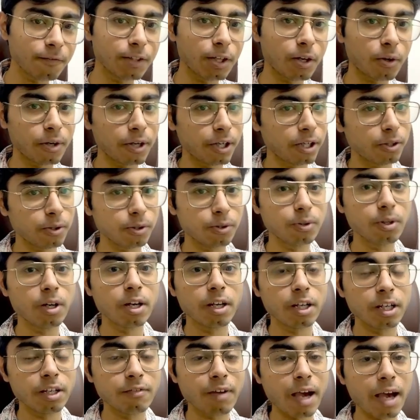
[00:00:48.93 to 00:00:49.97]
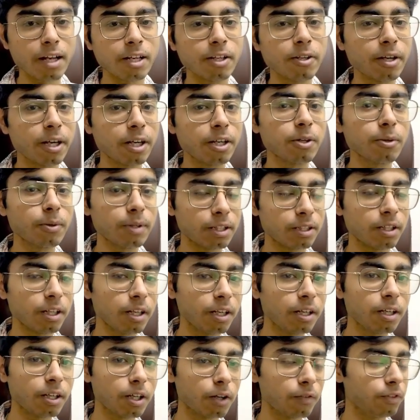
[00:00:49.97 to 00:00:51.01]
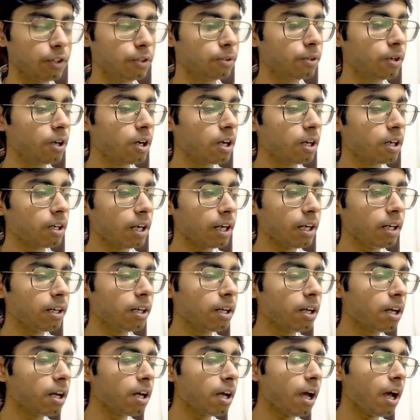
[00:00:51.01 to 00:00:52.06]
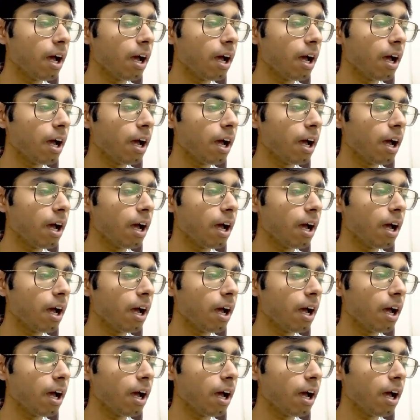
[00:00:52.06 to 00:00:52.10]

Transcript: we are going to evaluate you in the interview, right?